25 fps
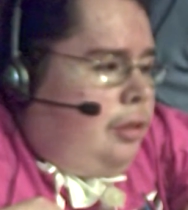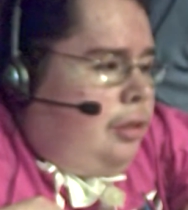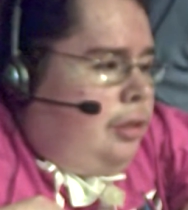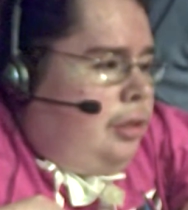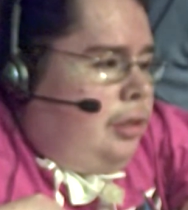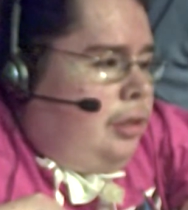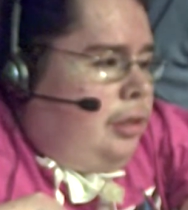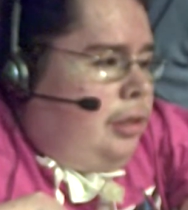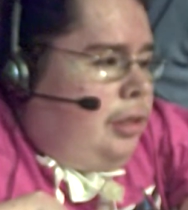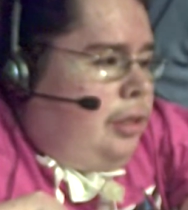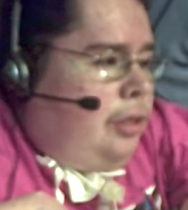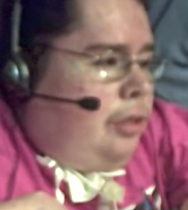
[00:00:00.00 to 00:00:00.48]

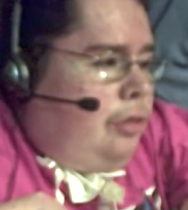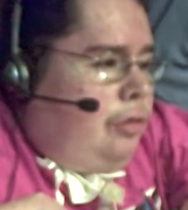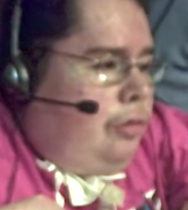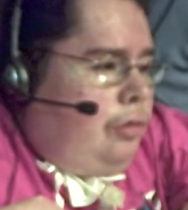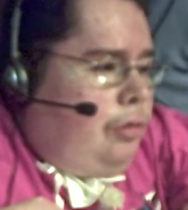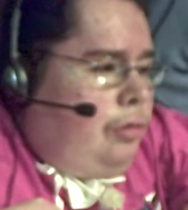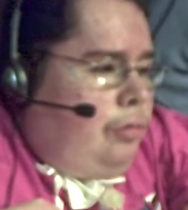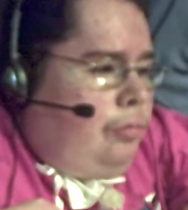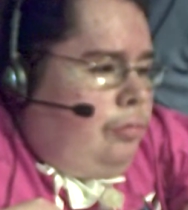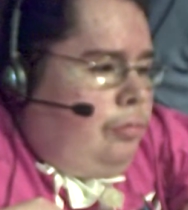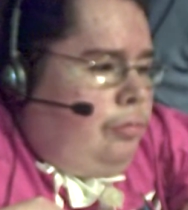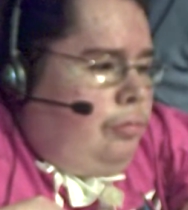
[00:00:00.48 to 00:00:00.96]
That's the only
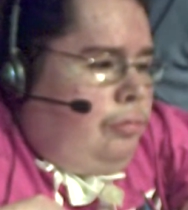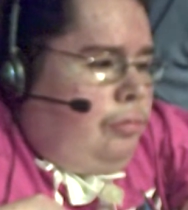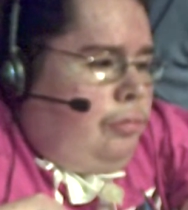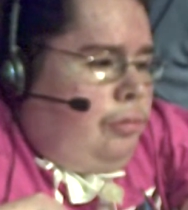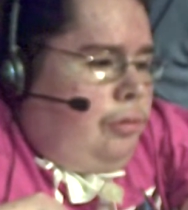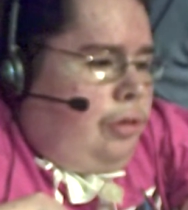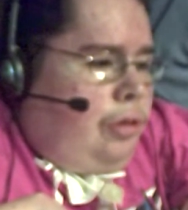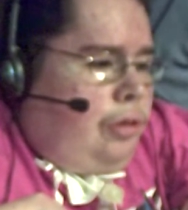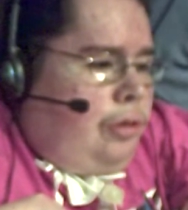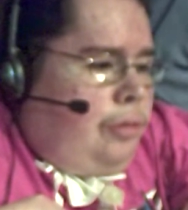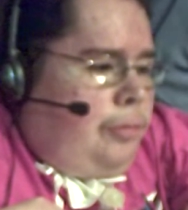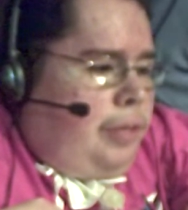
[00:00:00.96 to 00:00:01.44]

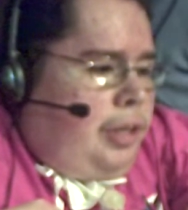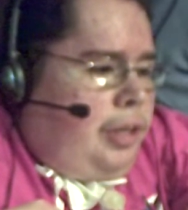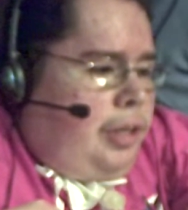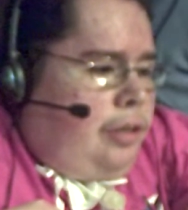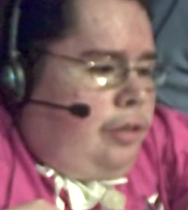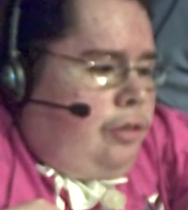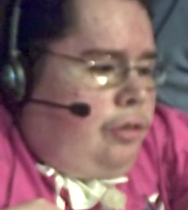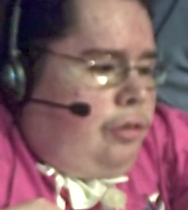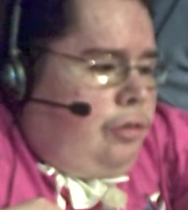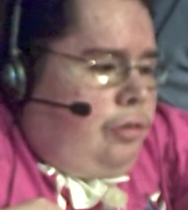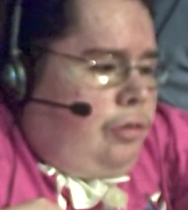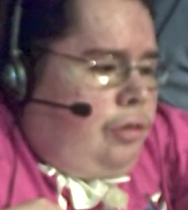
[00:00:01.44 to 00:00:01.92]
good
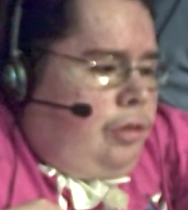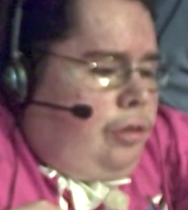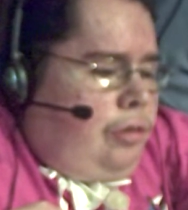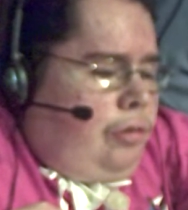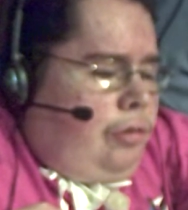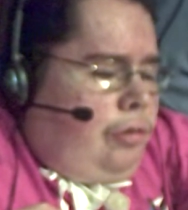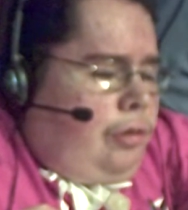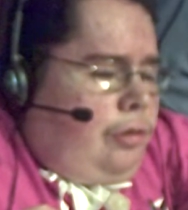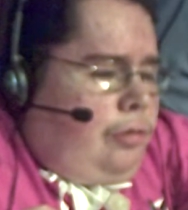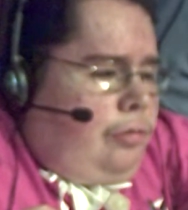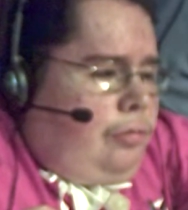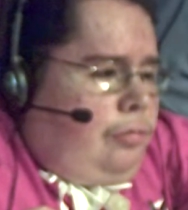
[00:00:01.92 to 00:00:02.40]
match. The
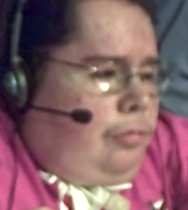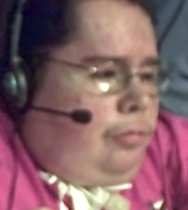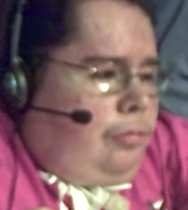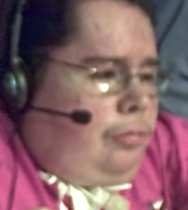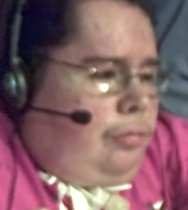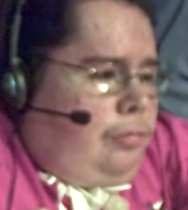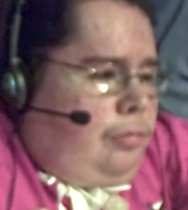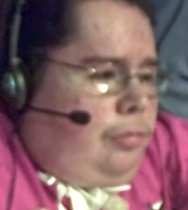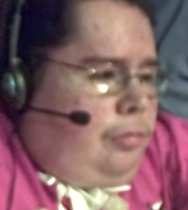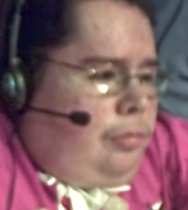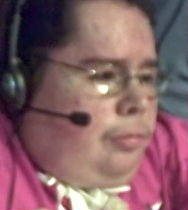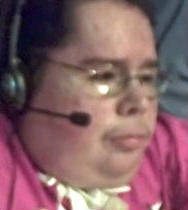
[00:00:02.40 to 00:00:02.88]
only
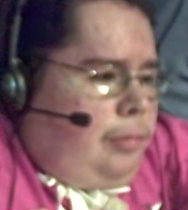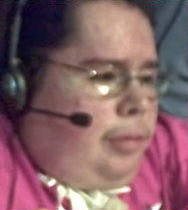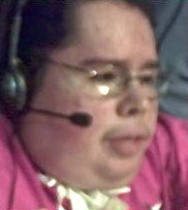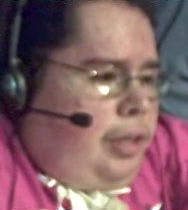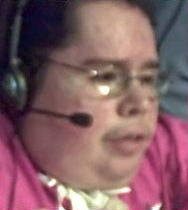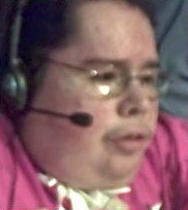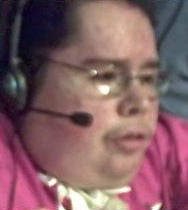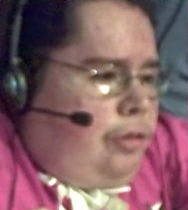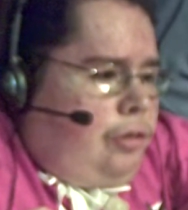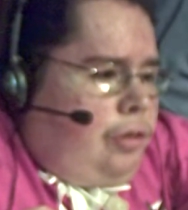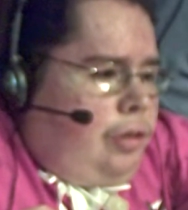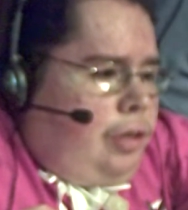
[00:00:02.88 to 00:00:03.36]

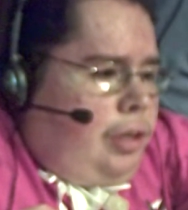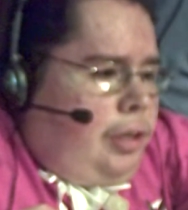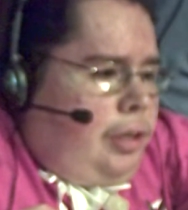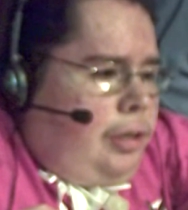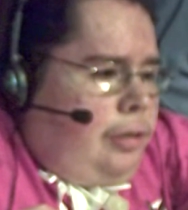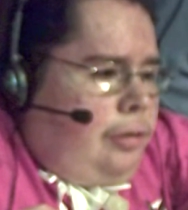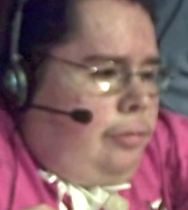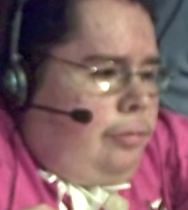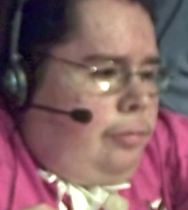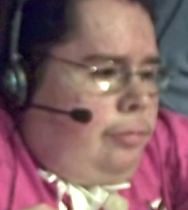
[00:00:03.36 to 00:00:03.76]
match I